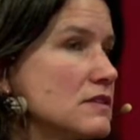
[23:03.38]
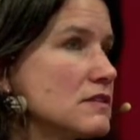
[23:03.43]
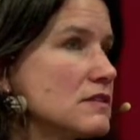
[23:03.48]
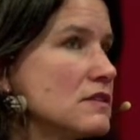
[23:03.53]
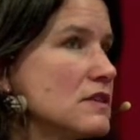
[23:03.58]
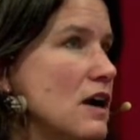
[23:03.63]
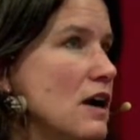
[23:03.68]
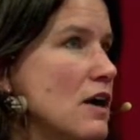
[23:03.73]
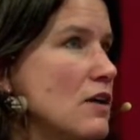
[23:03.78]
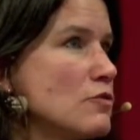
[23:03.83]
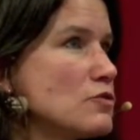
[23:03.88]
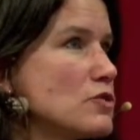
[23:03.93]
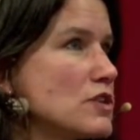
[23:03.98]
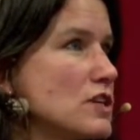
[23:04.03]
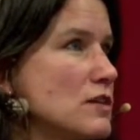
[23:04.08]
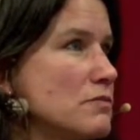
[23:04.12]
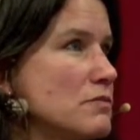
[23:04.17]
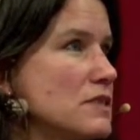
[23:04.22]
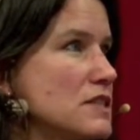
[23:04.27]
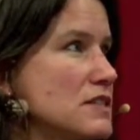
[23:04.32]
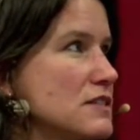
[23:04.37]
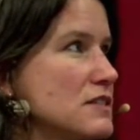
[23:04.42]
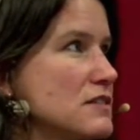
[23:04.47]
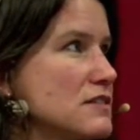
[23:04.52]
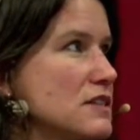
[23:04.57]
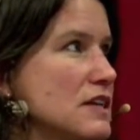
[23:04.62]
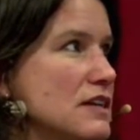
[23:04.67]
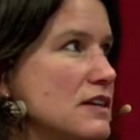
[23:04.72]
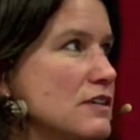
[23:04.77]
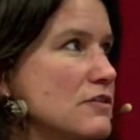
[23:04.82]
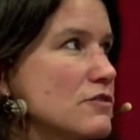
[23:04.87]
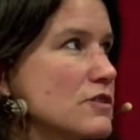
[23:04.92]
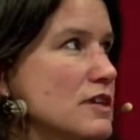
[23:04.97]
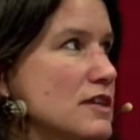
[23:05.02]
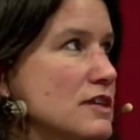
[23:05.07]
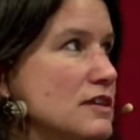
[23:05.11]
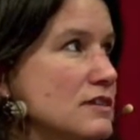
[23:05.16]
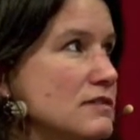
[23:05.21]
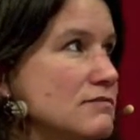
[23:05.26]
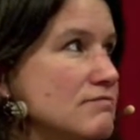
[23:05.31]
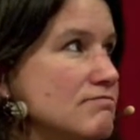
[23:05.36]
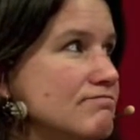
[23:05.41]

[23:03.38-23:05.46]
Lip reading: the outcome is still not there.